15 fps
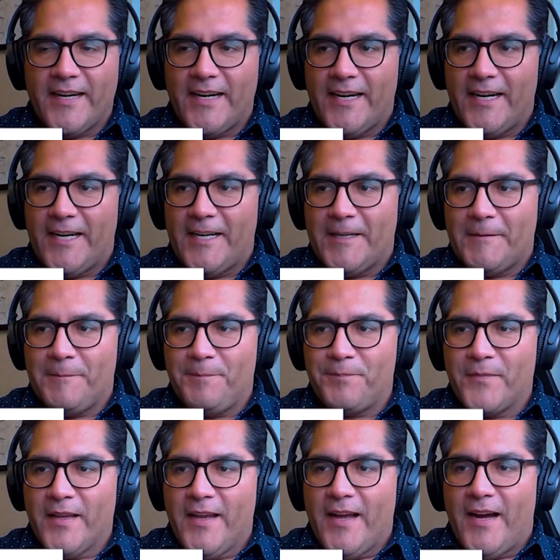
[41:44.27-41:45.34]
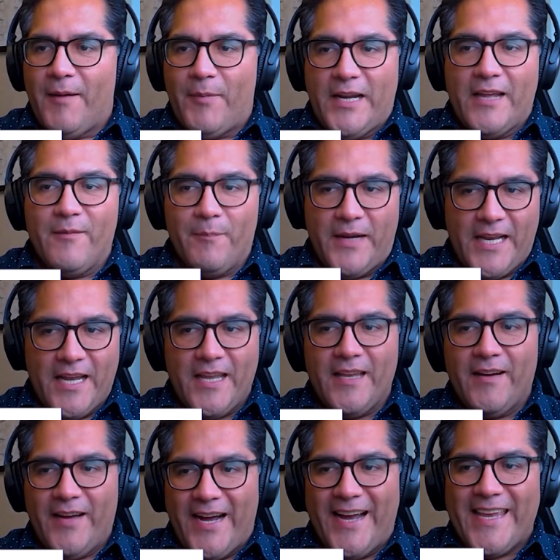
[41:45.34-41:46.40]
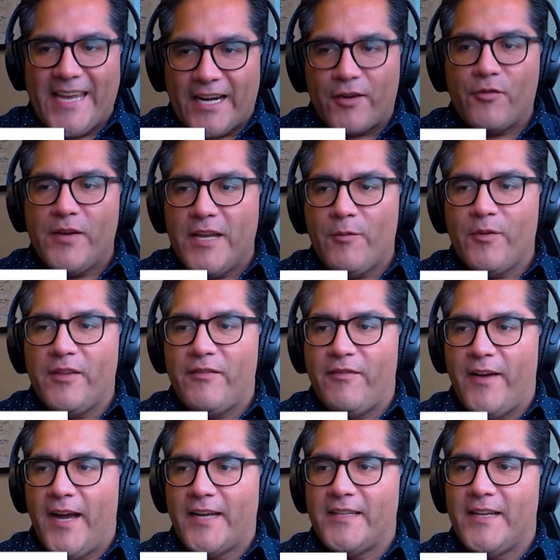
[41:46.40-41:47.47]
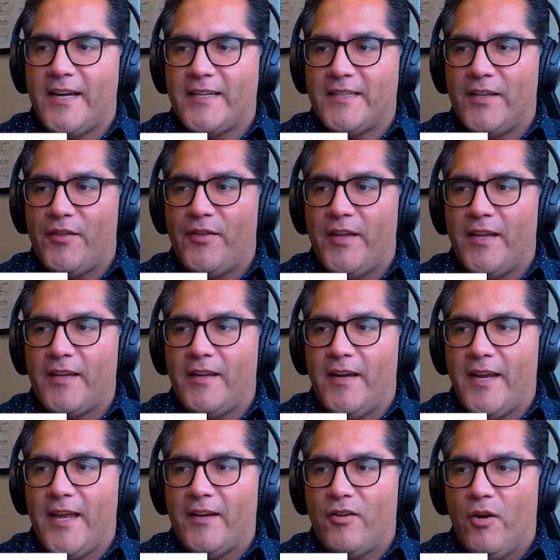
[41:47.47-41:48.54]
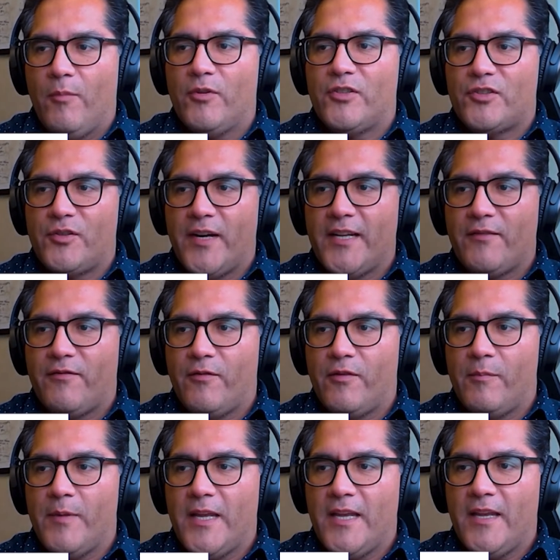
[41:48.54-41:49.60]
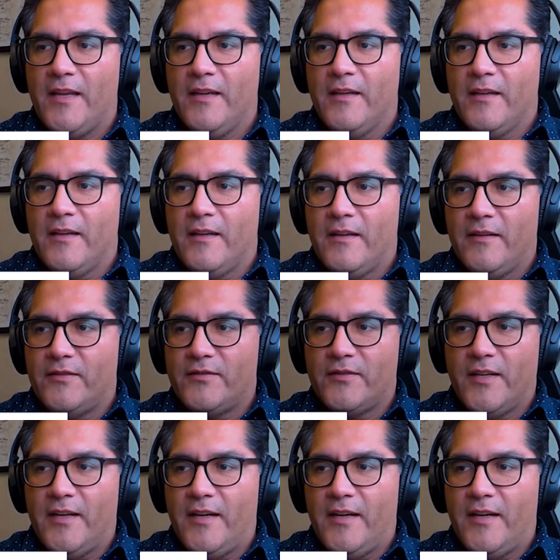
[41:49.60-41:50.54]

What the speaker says: But I agree with the fact that I think, again, common trait for me is